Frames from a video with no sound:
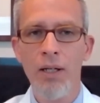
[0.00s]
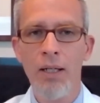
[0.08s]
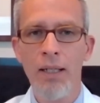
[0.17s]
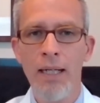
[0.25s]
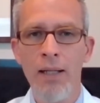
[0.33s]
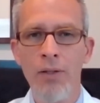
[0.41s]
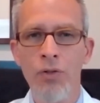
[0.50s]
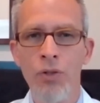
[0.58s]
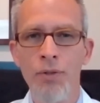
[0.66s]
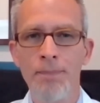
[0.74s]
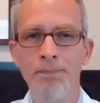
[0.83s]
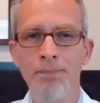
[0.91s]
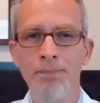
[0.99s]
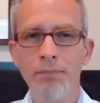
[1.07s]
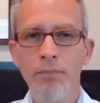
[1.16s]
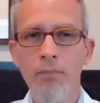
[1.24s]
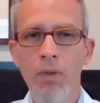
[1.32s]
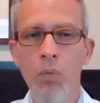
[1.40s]
oncologist.
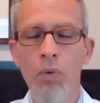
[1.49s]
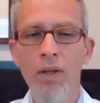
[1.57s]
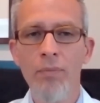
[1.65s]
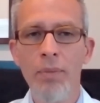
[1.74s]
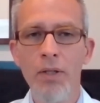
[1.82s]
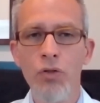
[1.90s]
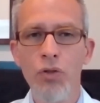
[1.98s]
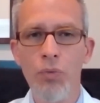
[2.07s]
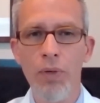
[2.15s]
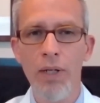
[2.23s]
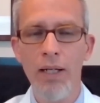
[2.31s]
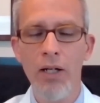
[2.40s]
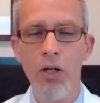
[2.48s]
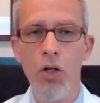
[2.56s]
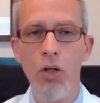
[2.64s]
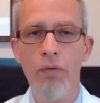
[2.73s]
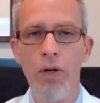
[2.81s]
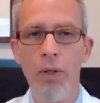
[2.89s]
We've been screening
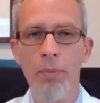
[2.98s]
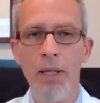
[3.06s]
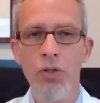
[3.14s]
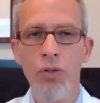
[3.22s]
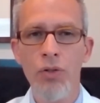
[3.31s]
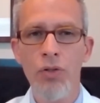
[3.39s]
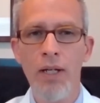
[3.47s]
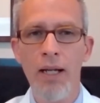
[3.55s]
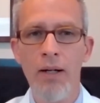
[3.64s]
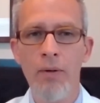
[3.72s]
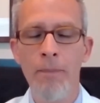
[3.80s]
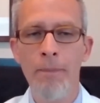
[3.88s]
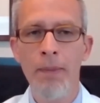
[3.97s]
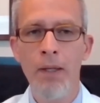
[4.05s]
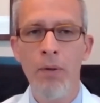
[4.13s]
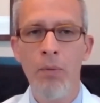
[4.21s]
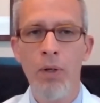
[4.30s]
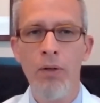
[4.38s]
all of our patients now,
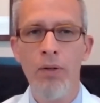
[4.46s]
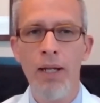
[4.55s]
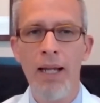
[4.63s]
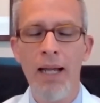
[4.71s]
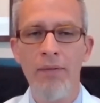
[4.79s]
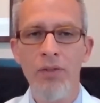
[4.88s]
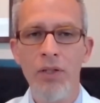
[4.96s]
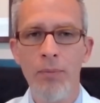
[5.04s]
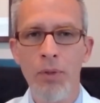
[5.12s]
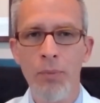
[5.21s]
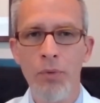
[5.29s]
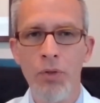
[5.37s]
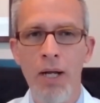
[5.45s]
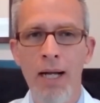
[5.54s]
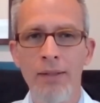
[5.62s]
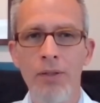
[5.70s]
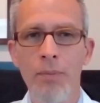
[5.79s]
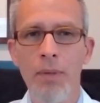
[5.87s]
whether they have symptoms or
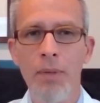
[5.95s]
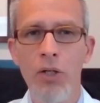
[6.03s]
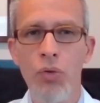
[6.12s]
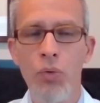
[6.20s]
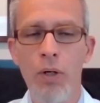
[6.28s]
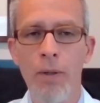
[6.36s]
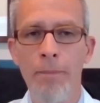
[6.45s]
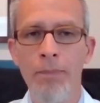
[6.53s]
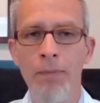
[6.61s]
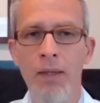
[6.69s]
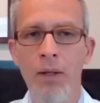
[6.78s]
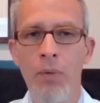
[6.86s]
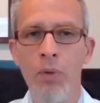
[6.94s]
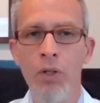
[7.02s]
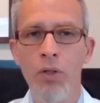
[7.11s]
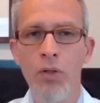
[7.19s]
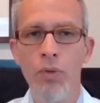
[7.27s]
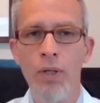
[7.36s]
not, to make sure that
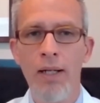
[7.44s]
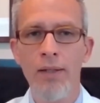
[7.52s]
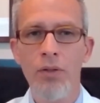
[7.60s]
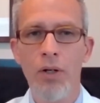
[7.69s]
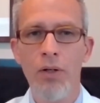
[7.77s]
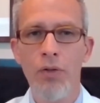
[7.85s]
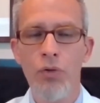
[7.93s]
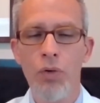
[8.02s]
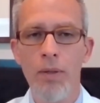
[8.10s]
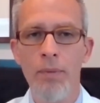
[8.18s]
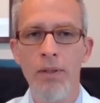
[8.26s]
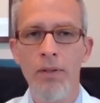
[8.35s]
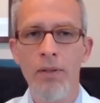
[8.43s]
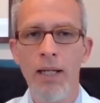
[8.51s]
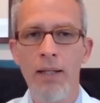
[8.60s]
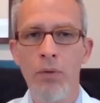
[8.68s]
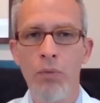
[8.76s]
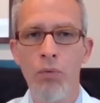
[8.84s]
we do not start a treatment
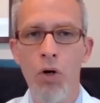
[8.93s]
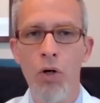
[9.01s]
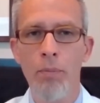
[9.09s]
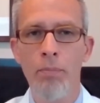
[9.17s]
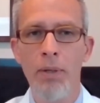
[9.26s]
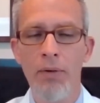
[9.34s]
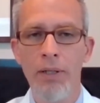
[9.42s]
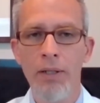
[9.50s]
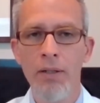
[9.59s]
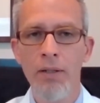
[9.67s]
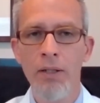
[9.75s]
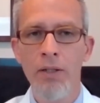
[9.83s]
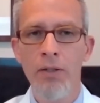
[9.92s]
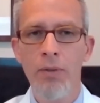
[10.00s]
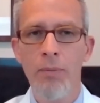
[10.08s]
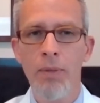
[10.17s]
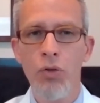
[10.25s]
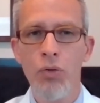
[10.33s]
at the wrong period, to
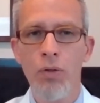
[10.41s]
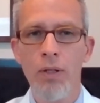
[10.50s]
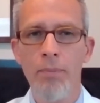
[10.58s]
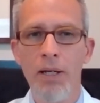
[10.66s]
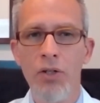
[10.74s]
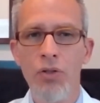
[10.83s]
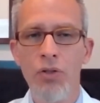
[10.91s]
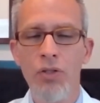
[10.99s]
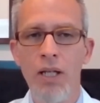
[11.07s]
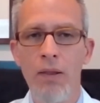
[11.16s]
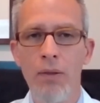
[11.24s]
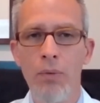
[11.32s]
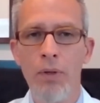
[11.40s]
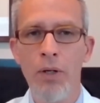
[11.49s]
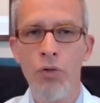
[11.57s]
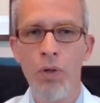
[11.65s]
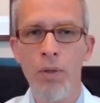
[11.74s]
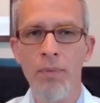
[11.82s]
make sure that patients get through their
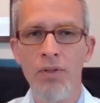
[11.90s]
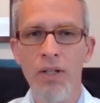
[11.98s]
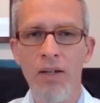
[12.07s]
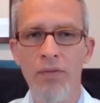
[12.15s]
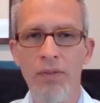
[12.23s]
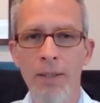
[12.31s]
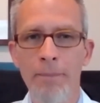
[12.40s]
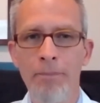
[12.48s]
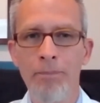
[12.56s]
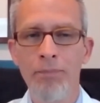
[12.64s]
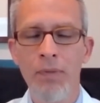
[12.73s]
treatment safely.